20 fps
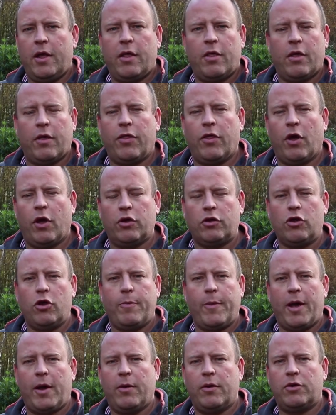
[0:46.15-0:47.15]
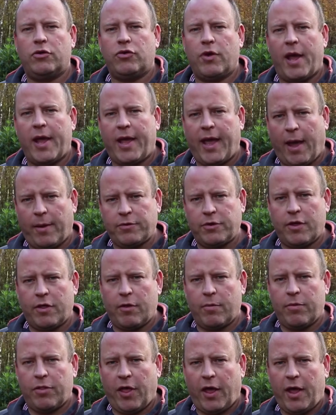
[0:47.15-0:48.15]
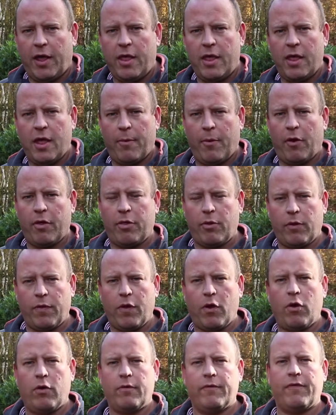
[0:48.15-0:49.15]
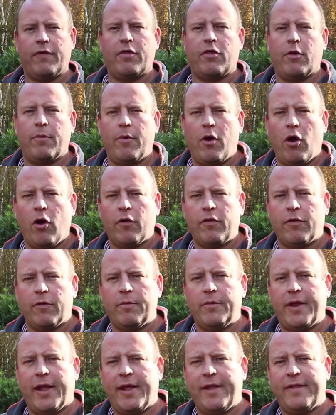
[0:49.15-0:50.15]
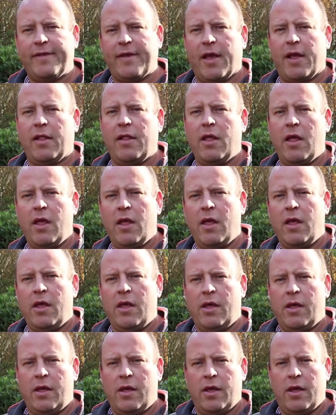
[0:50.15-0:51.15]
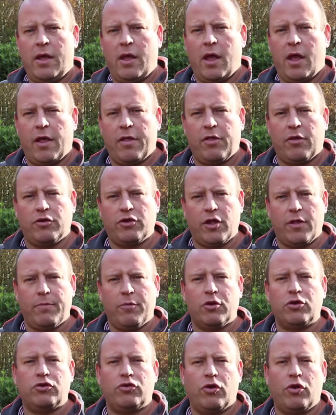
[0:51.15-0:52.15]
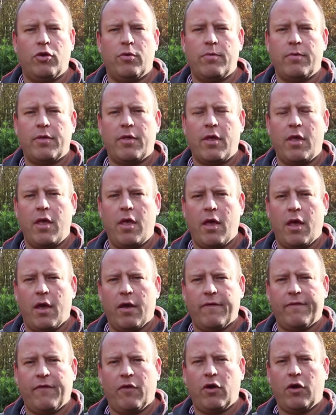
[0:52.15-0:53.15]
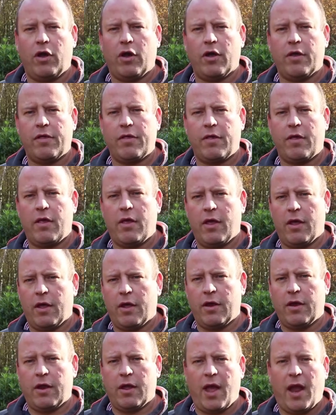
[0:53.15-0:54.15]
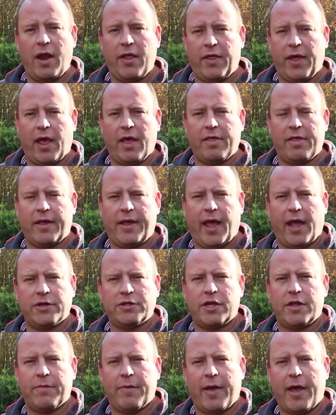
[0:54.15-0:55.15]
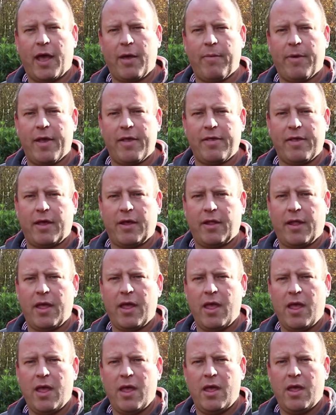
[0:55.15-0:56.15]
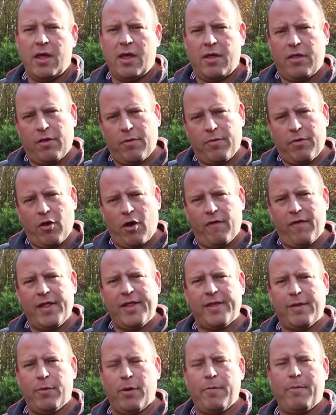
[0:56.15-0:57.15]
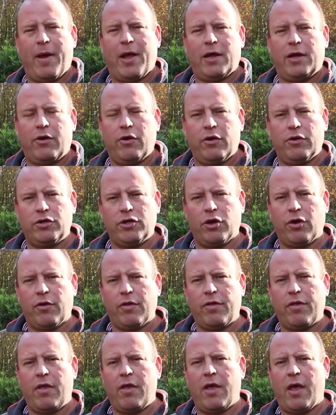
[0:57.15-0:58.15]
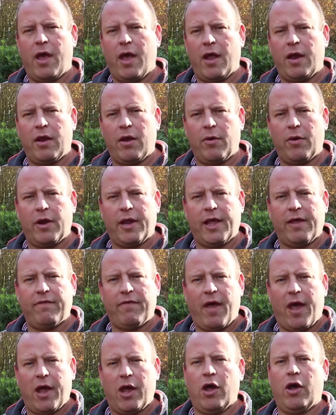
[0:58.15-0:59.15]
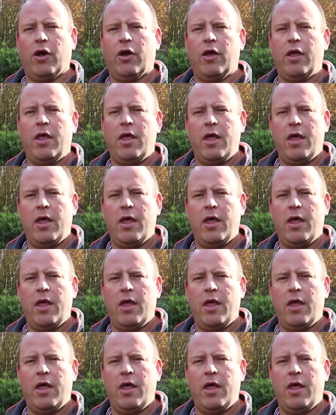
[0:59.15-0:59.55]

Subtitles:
So I thought I'd come out and try and capture something. I'm also on the hunt for some autumn detail, such as mushrooms, fungus, and anything else that catches my eye basically. Some sort of intimate macro shots, and we're going to give that a go.